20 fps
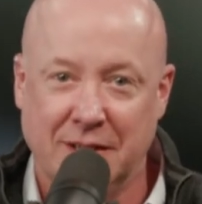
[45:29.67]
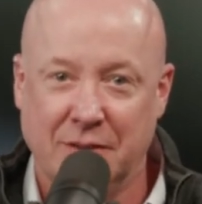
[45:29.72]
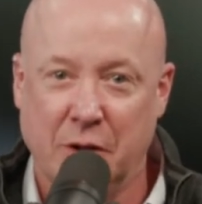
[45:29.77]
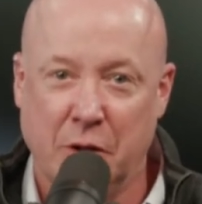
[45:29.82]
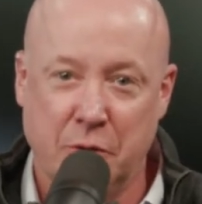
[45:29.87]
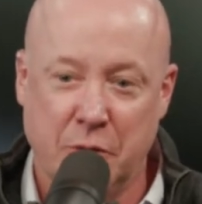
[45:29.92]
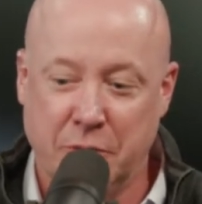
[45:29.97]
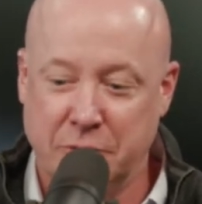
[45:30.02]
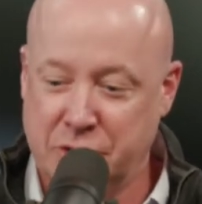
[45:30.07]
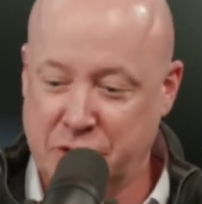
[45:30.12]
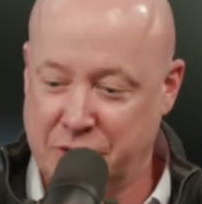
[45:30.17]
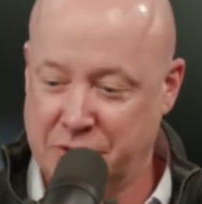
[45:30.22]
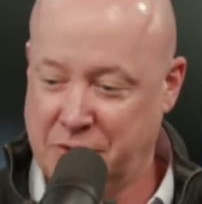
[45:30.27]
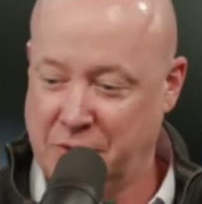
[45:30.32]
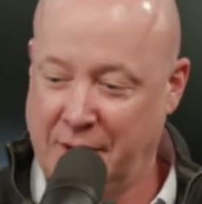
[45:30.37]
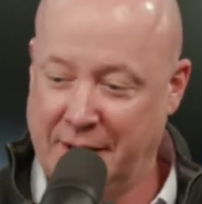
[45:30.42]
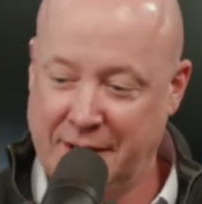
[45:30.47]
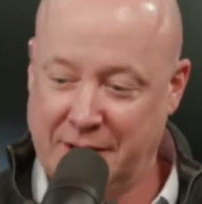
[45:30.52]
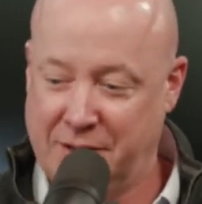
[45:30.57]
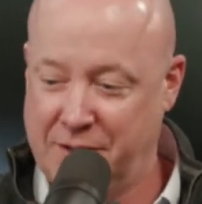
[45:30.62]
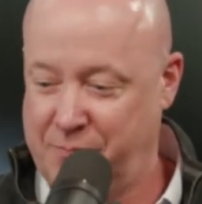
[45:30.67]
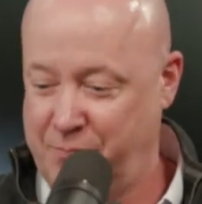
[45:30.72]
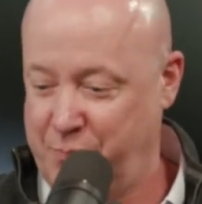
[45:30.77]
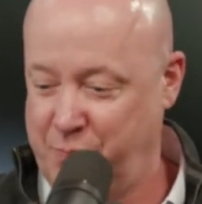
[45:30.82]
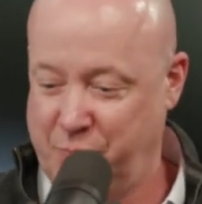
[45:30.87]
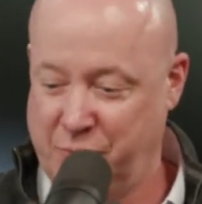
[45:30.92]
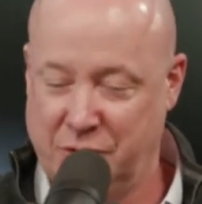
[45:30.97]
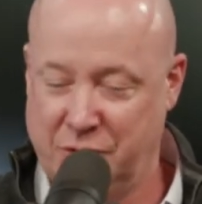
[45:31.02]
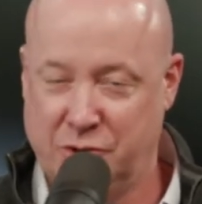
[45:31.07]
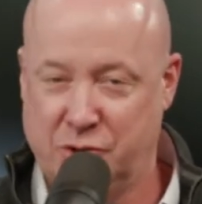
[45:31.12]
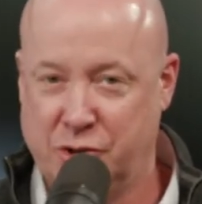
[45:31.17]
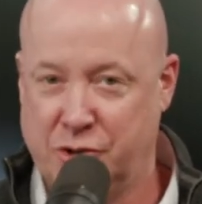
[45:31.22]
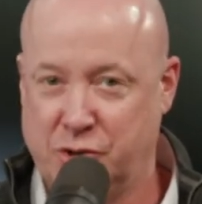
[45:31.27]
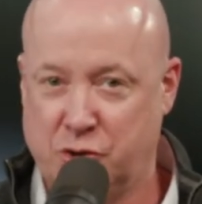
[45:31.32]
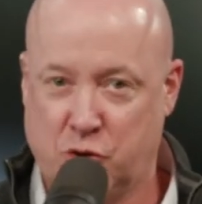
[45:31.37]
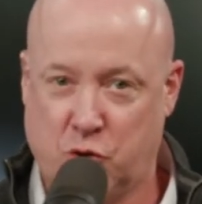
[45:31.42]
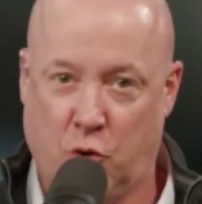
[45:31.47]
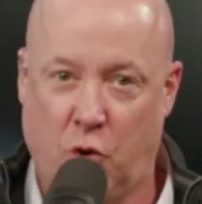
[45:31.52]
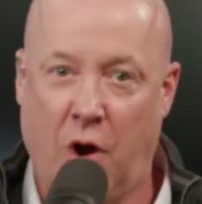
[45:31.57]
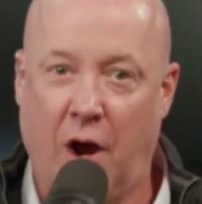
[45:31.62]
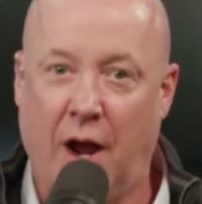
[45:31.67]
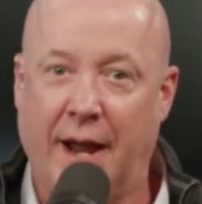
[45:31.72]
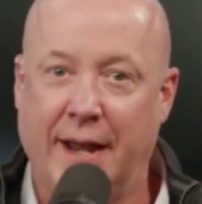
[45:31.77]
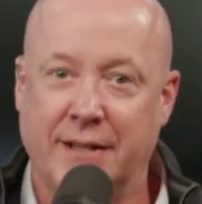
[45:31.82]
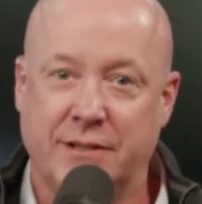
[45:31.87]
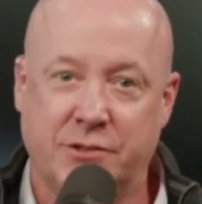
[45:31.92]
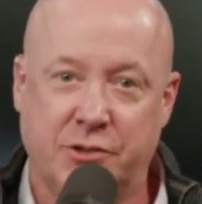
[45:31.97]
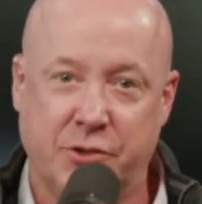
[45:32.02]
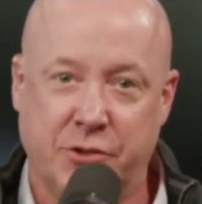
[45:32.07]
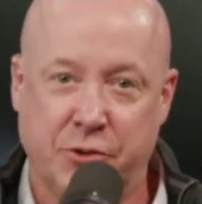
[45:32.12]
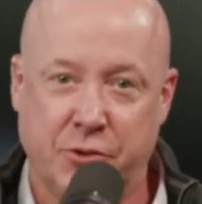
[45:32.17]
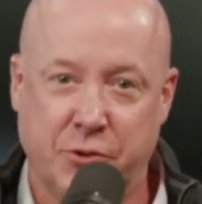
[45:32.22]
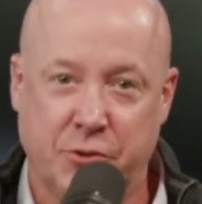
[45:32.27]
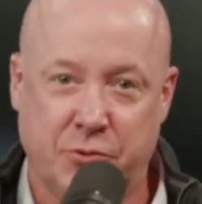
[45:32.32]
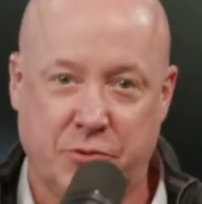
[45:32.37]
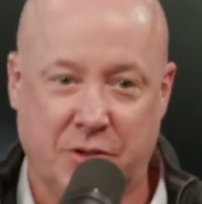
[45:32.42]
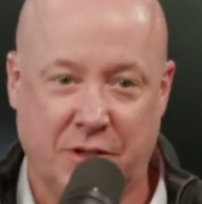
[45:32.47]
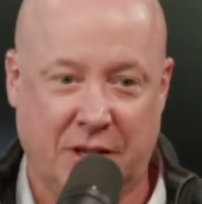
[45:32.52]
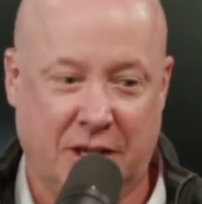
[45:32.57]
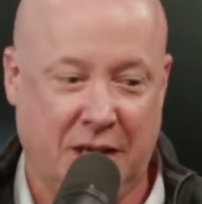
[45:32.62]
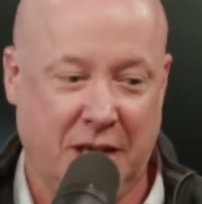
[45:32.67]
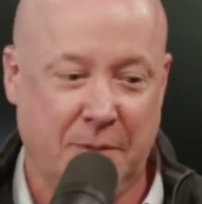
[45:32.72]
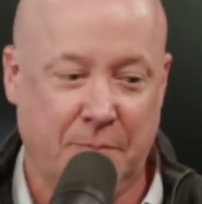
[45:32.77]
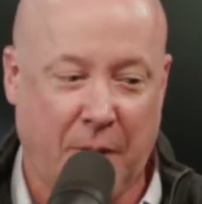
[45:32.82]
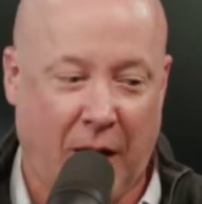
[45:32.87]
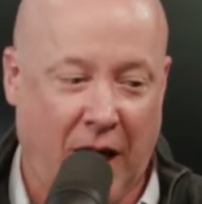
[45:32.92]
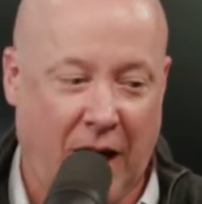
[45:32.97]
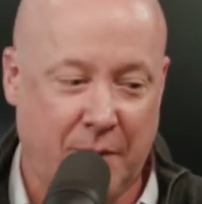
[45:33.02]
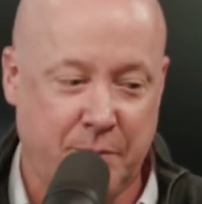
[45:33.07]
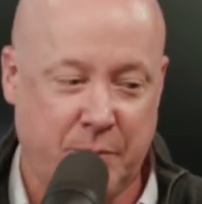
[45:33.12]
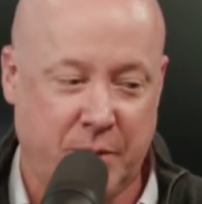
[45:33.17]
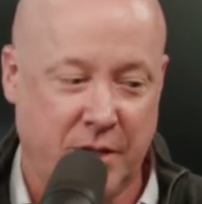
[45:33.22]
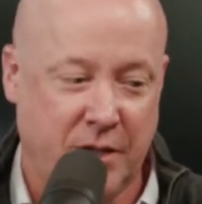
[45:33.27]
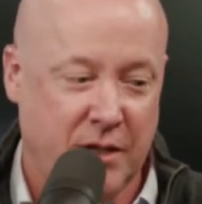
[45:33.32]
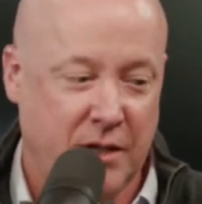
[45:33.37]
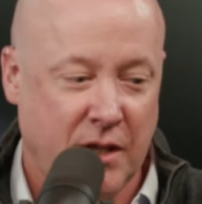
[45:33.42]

They're, they're just like just trying to to keep up,